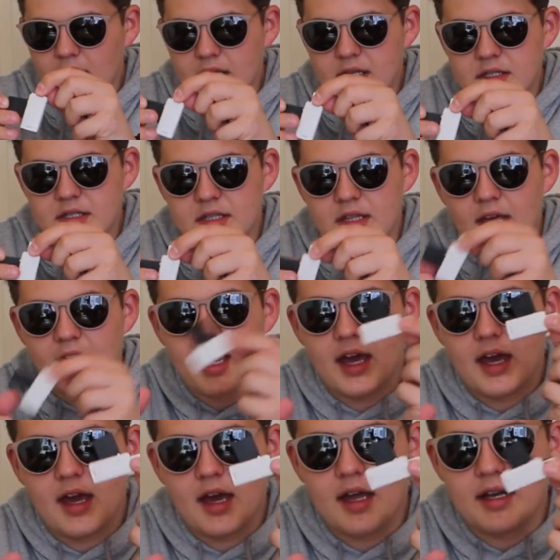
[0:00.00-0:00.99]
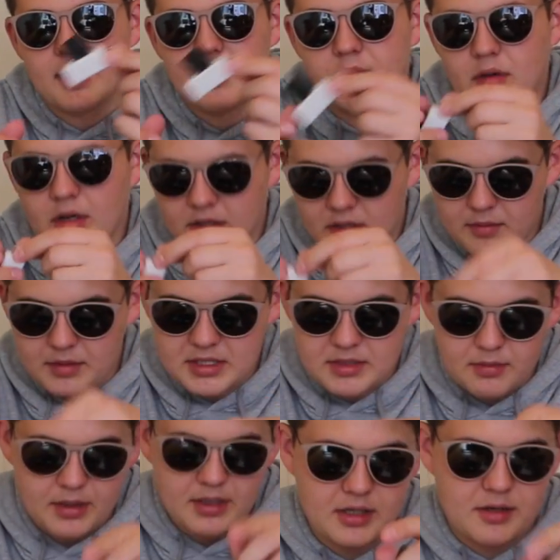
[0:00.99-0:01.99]
into there and then plug them
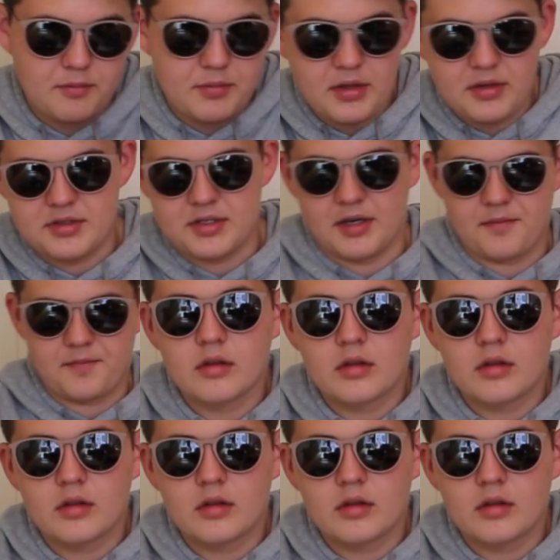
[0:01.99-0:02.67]
into computer.